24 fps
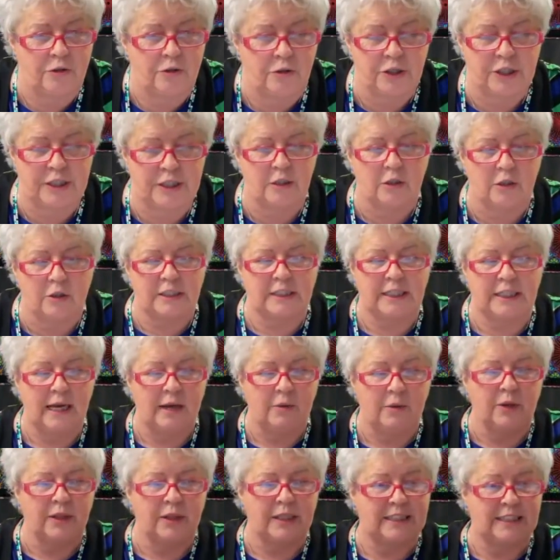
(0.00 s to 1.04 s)
You're still
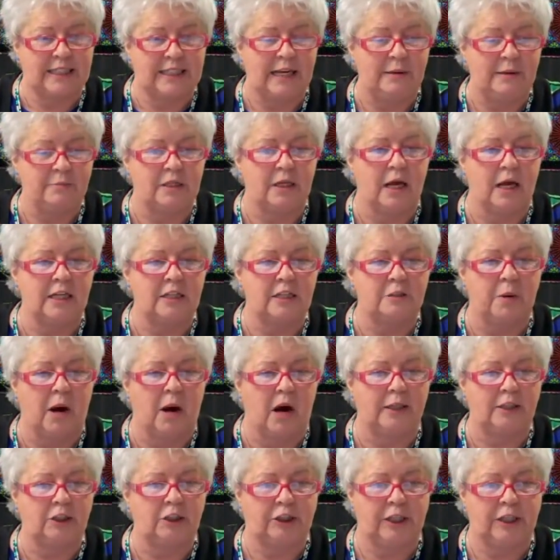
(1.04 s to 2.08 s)
staying with the same size
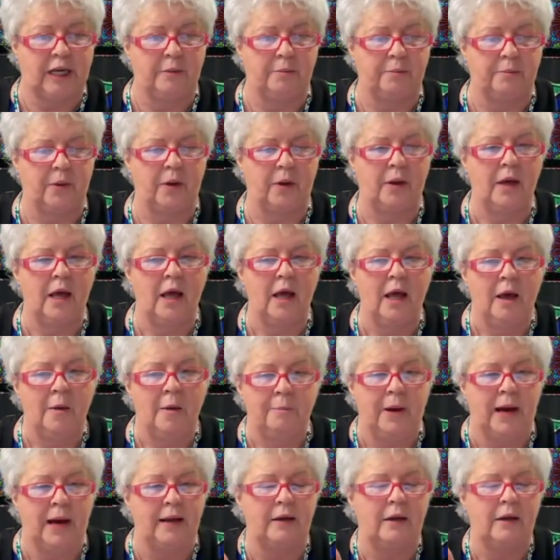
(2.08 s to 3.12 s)
body shape,
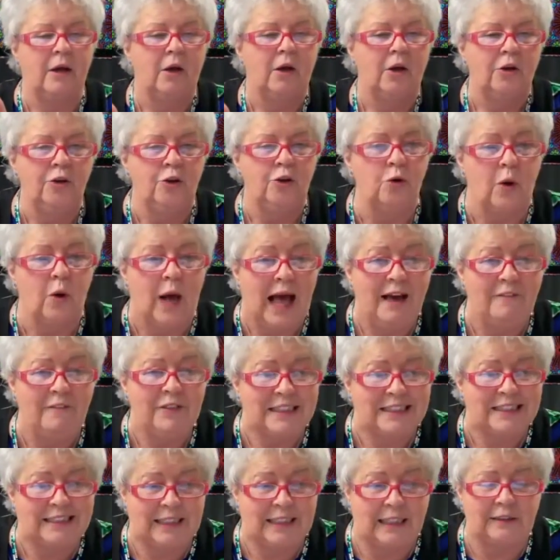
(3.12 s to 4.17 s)
but you have the
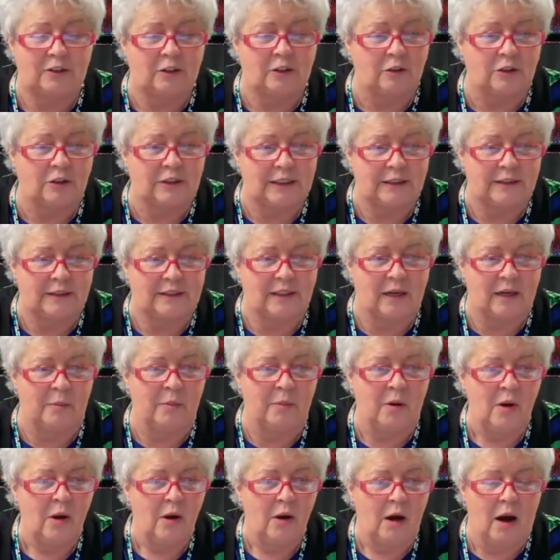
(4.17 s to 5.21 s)
sensor system
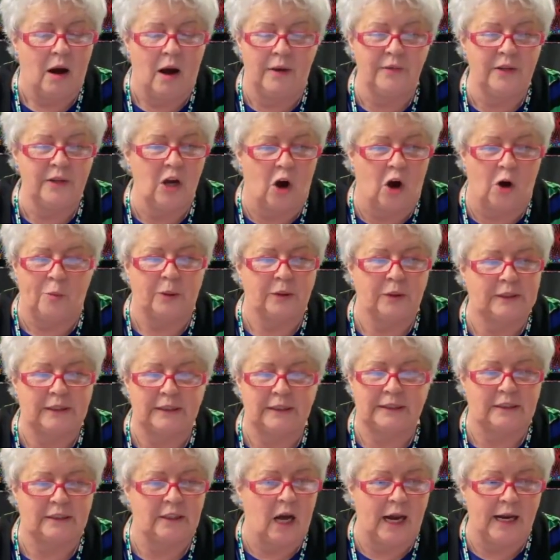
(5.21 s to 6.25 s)
on the Opal
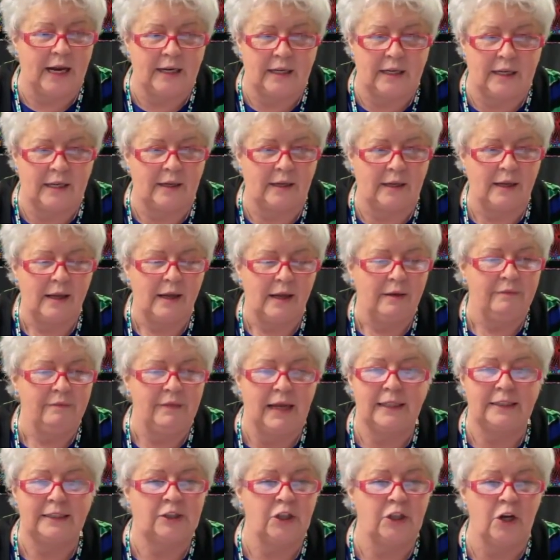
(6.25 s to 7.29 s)
690
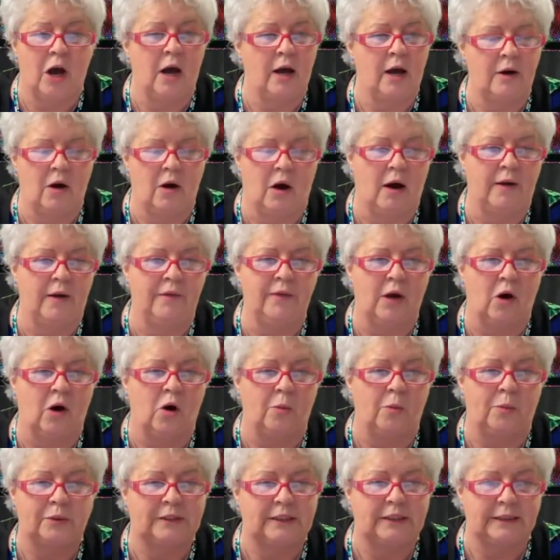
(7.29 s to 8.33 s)
that is not on the
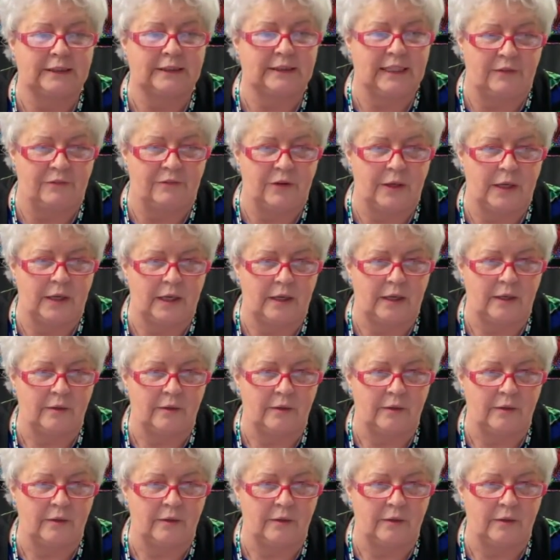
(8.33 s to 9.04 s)
Opal 670.